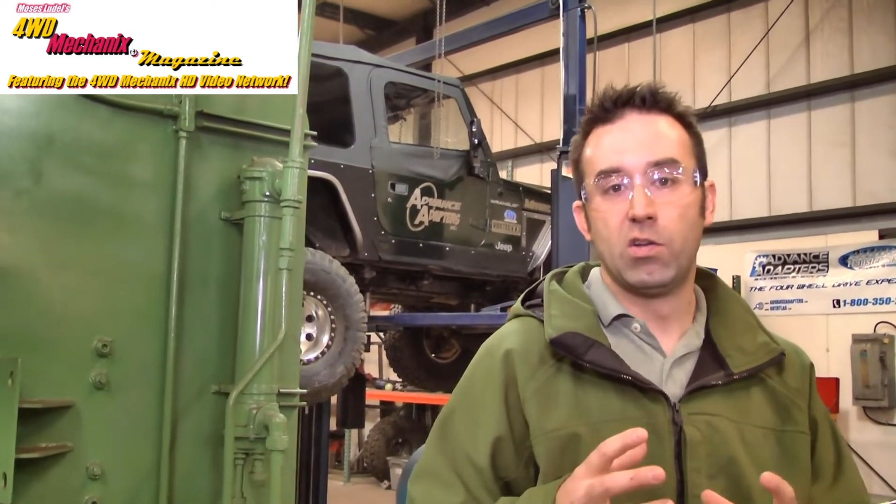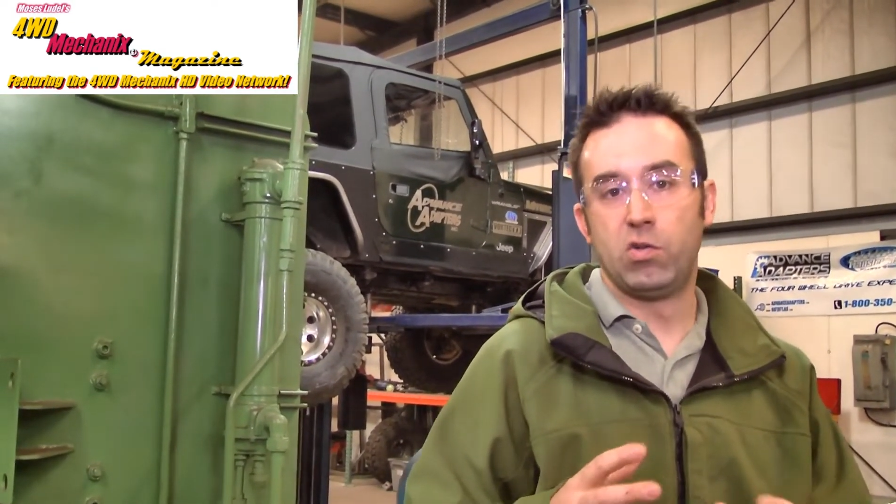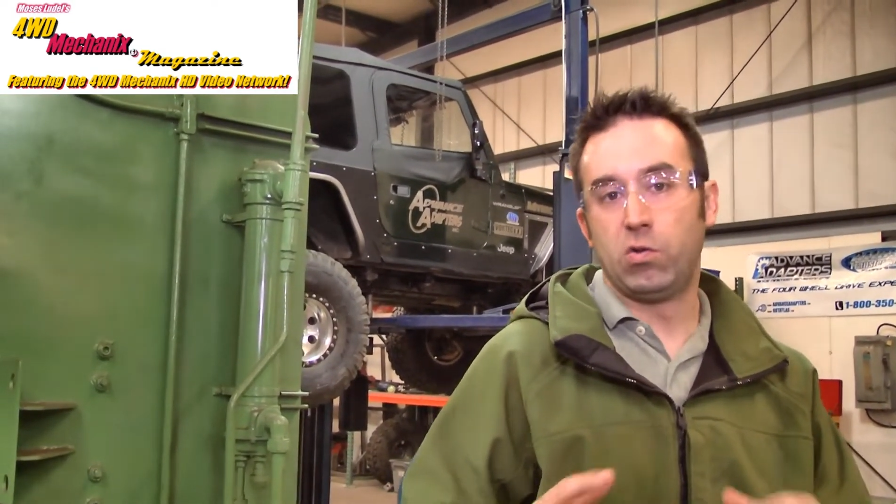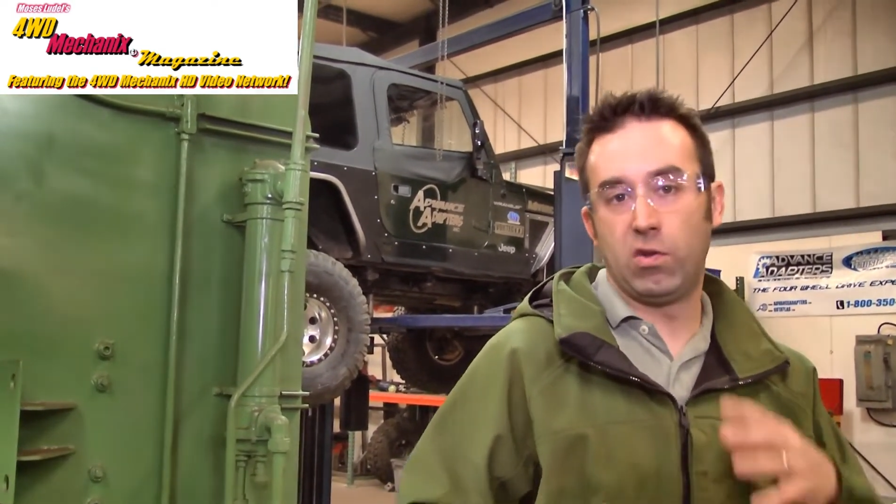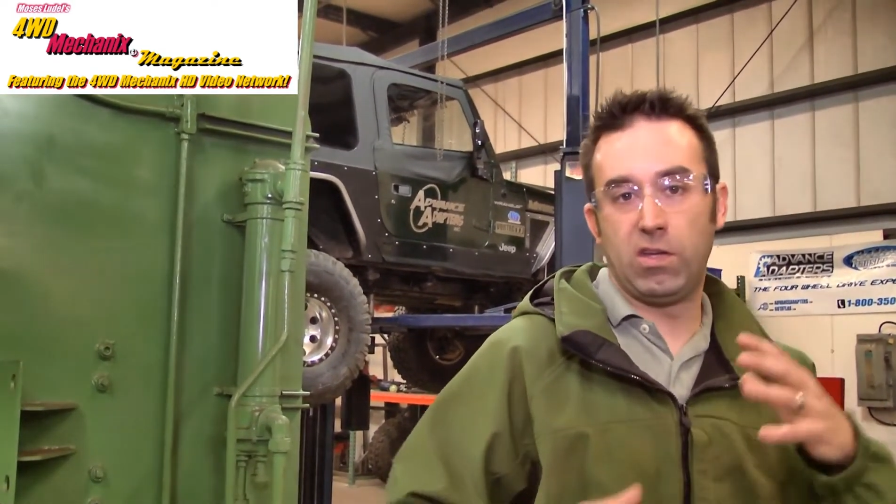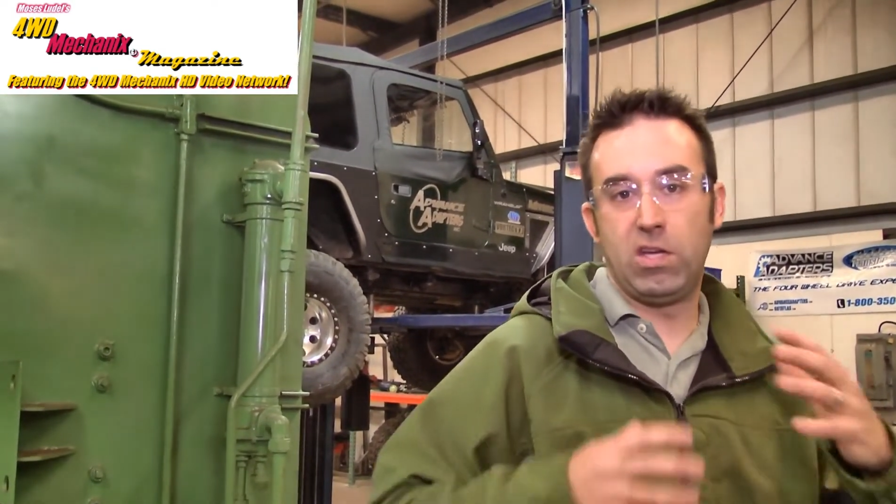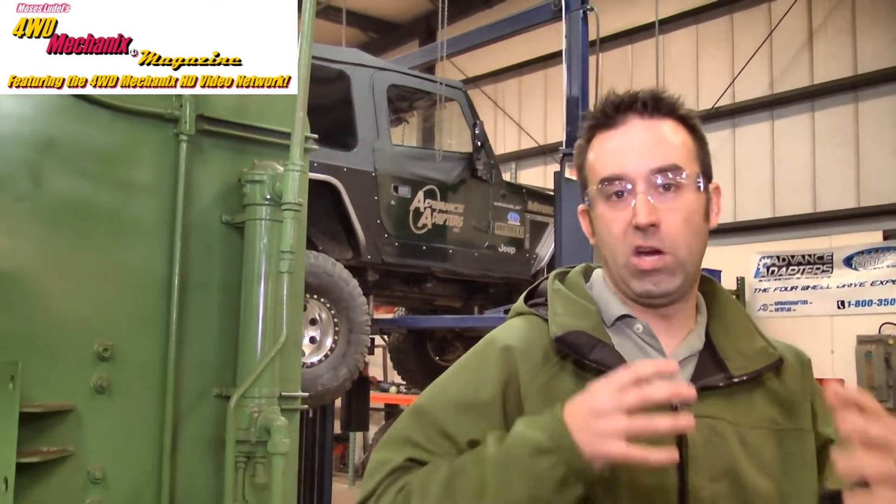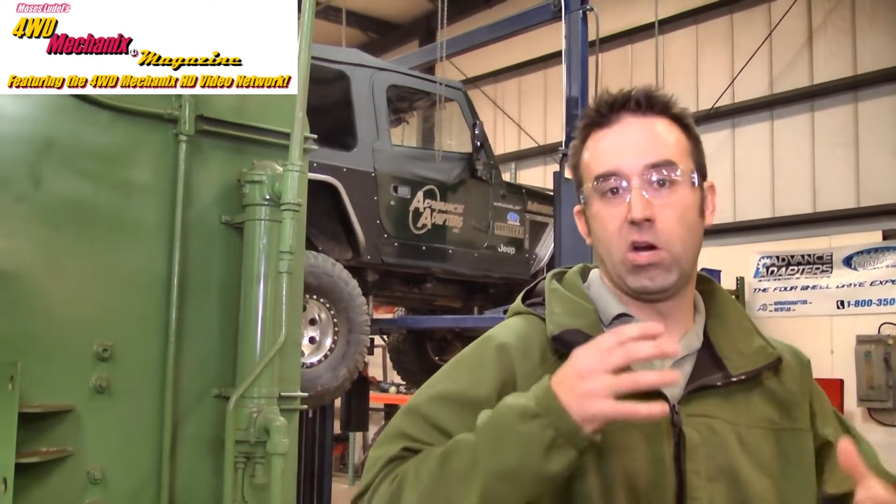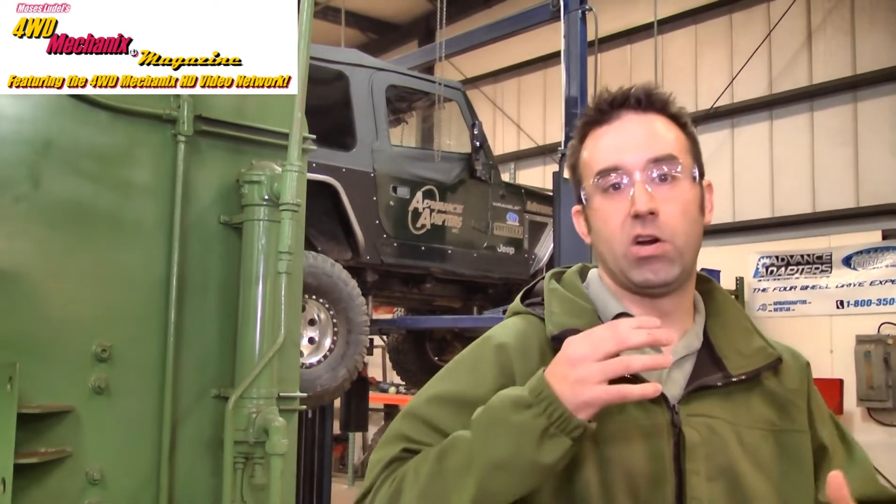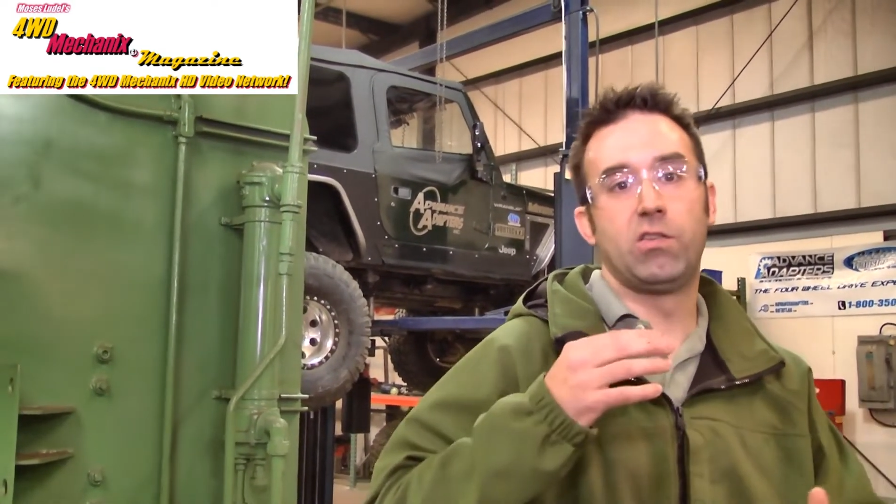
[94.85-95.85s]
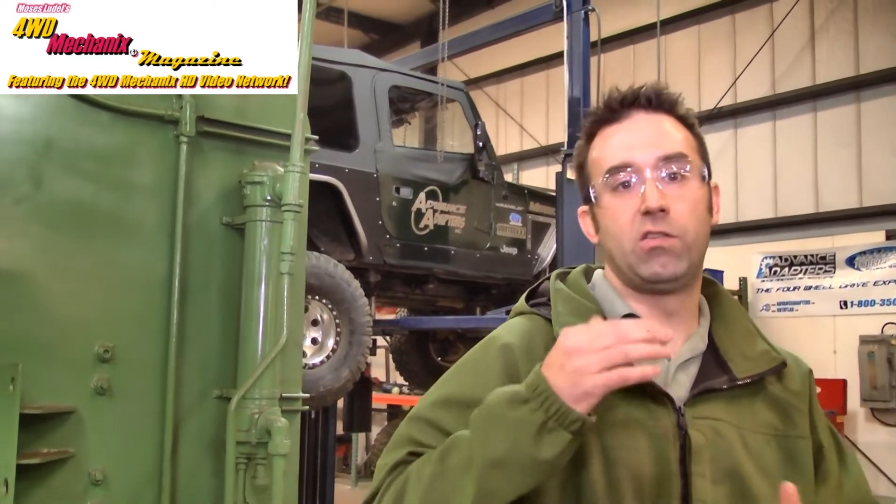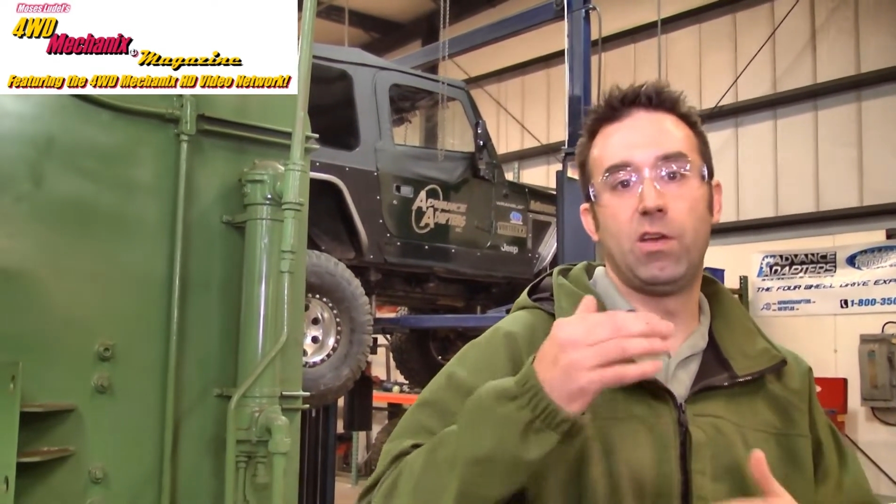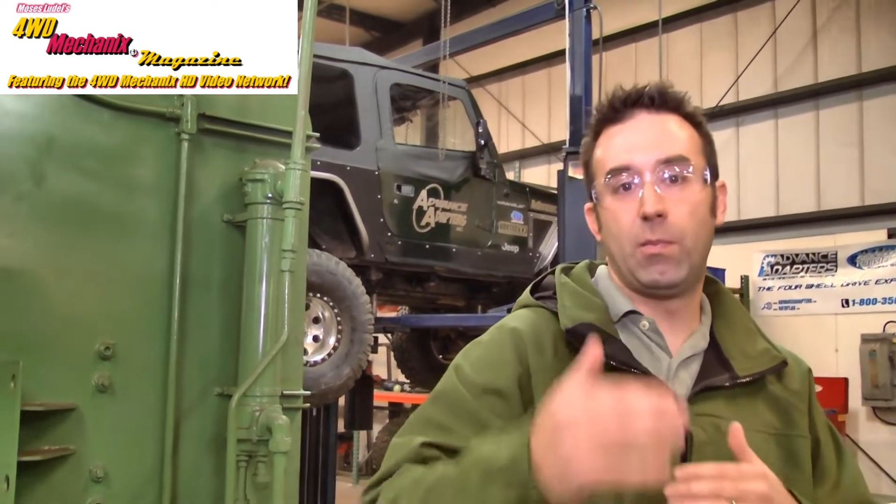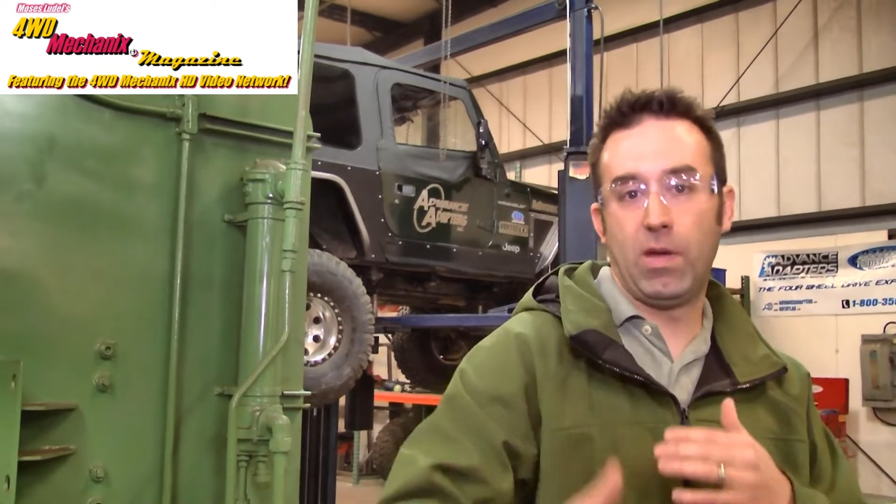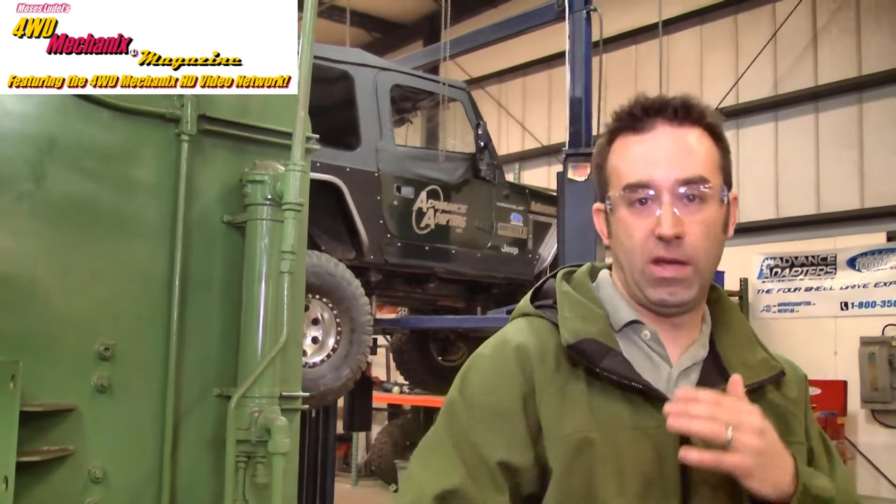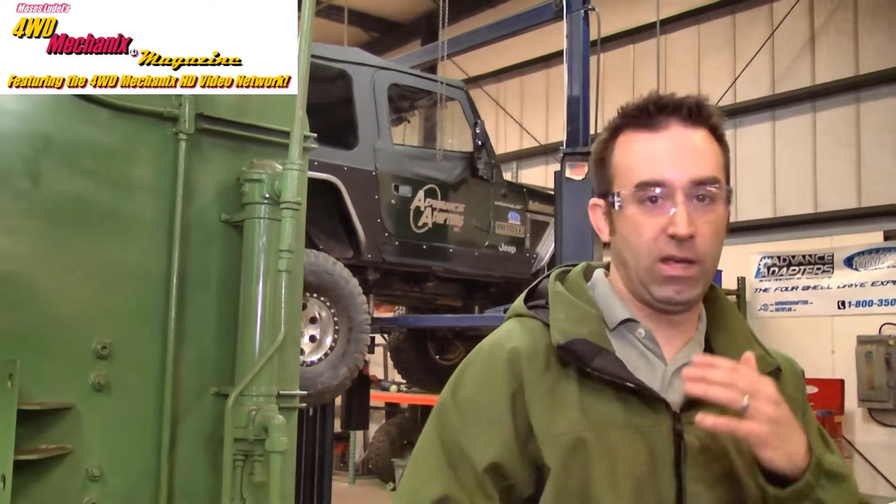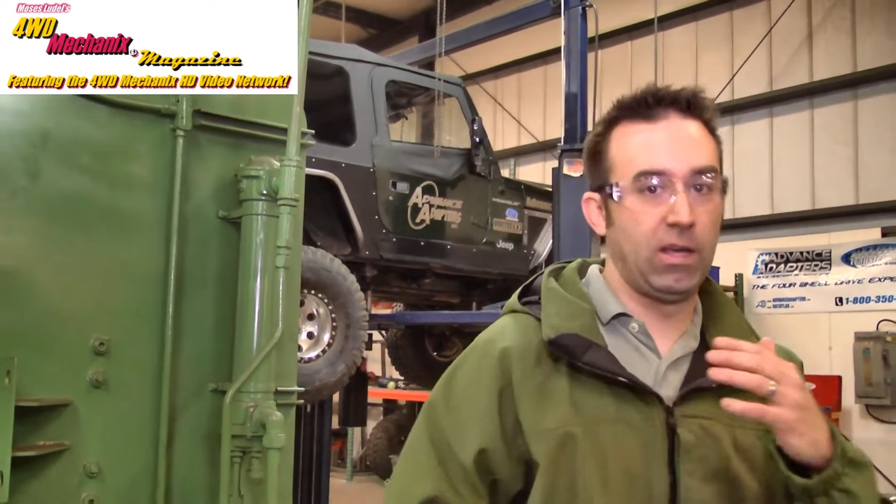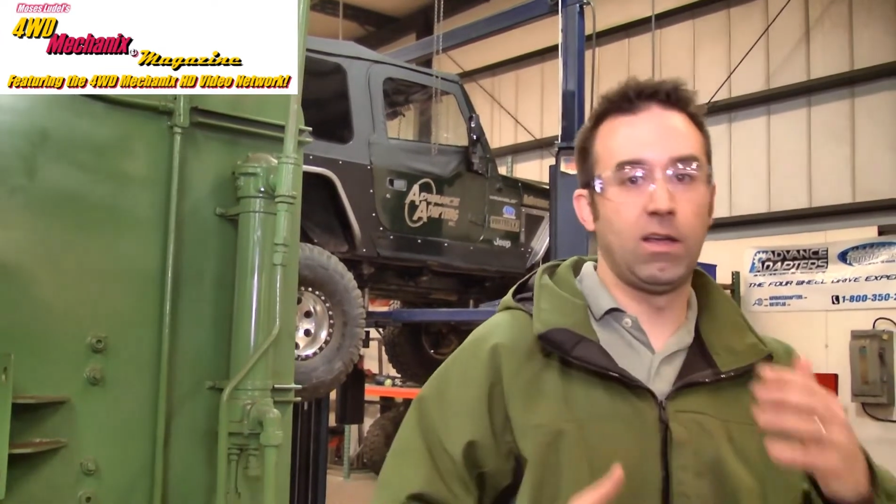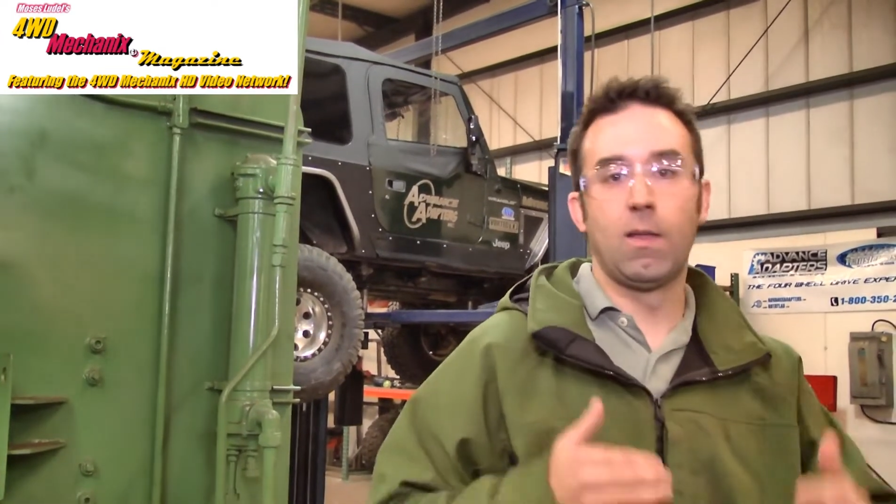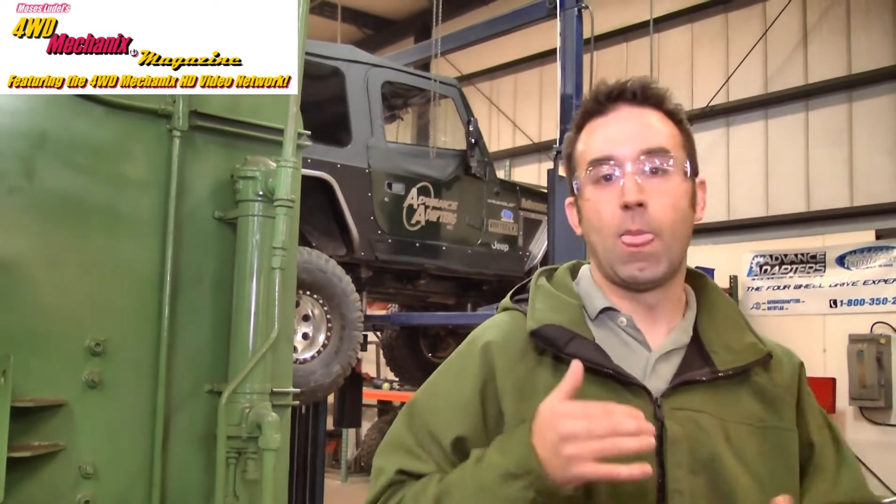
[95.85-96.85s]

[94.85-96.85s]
due to the gears dipping